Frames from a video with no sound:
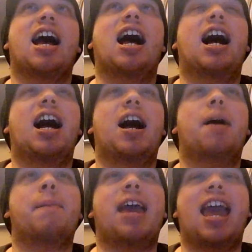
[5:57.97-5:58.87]

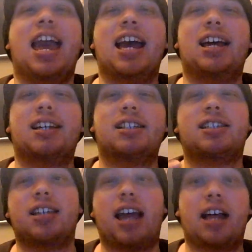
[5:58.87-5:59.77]
And
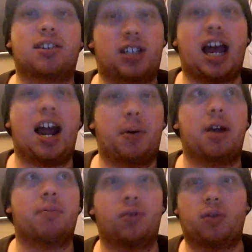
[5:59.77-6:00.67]

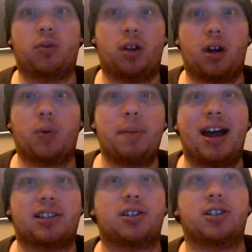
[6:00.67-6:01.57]
Skyrim, the
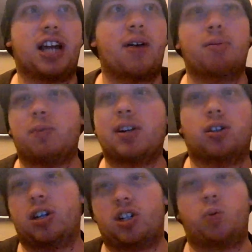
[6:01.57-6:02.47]
remaster, Skyrim
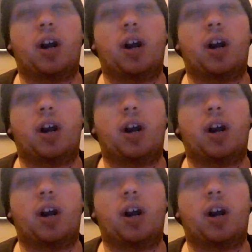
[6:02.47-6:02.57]
Special Edition,